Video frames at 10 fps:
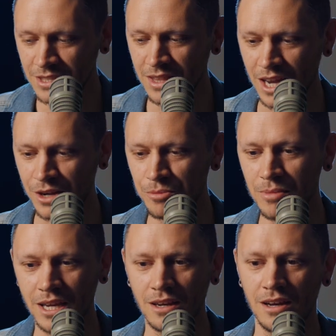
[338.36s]
So that could
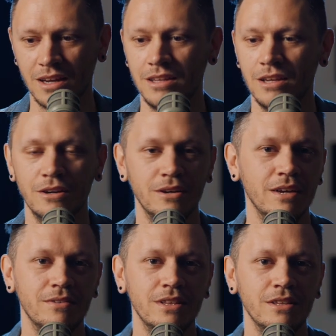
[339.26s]
mean like,
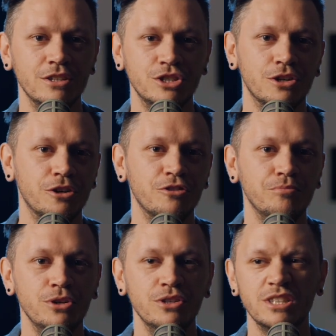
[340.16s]
even your genre of
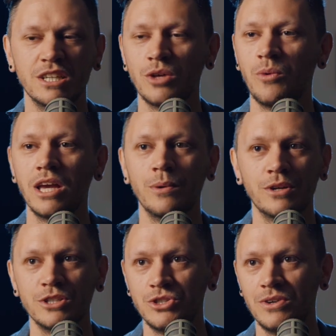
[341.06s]
music, the way you
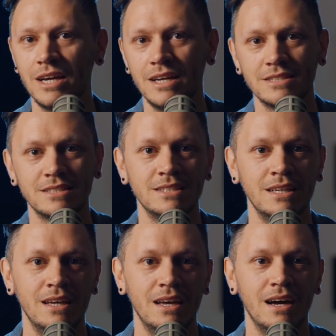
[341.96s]
want to dress,
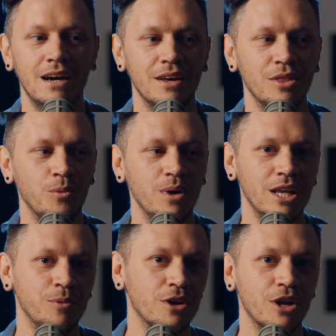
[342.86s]
the way
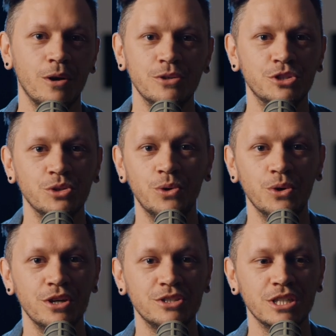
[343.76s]
you want to go on tour,
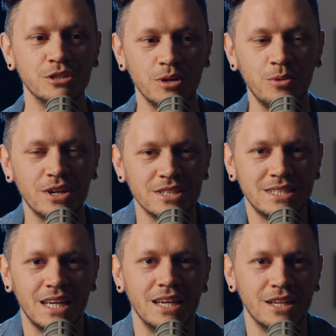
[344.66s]
all those things. We want to
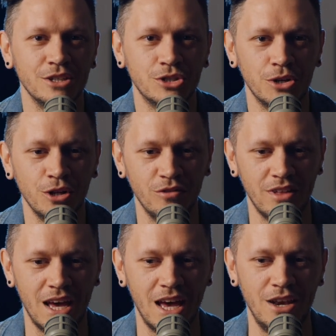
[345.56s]
stay in control of
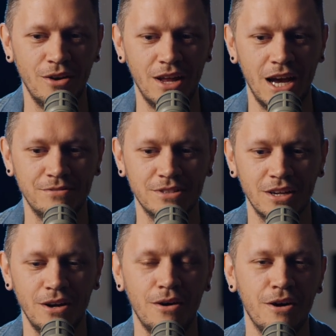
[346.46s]
that and not have to
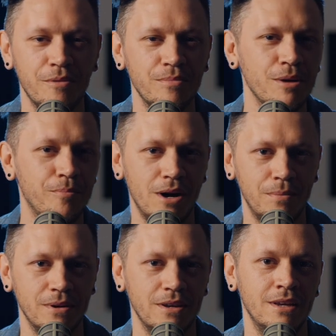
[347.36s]
kind of be a
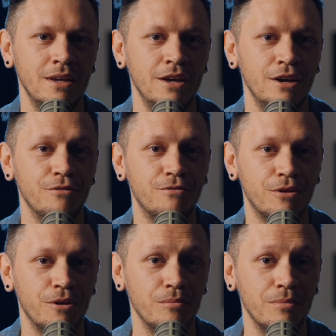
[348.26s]
puppet
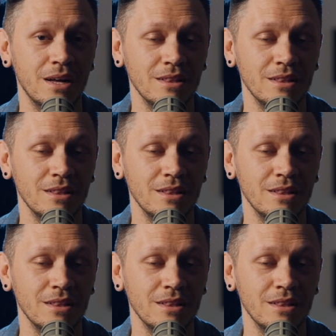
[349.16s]
from a